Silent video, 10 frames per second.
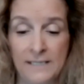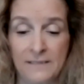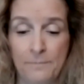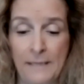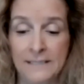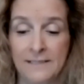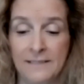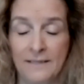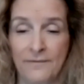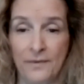it is based
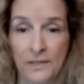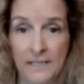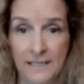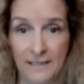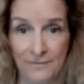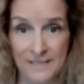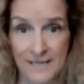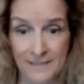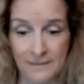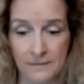on
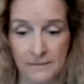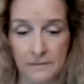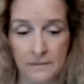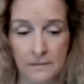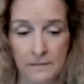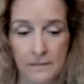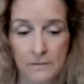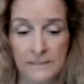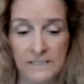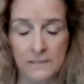forgiveness,
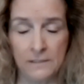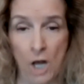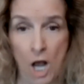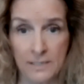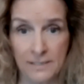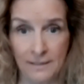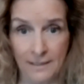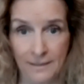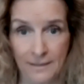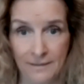which is
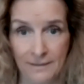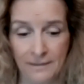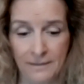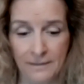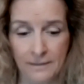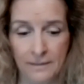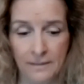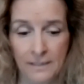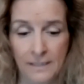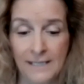costly.
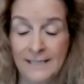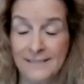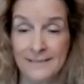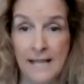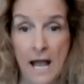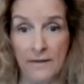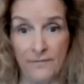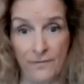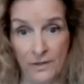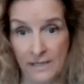It is not
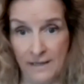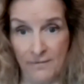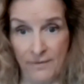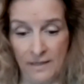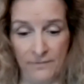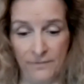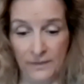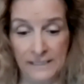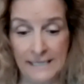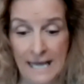forgive and
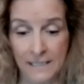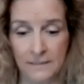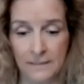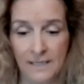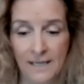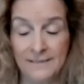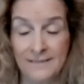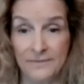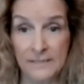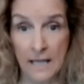forget as
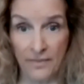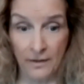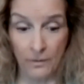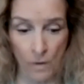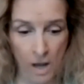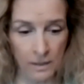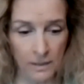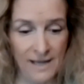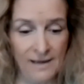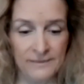if nothing
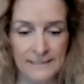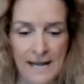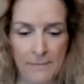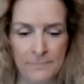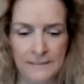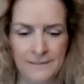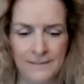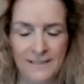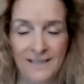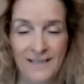wrong ever happened.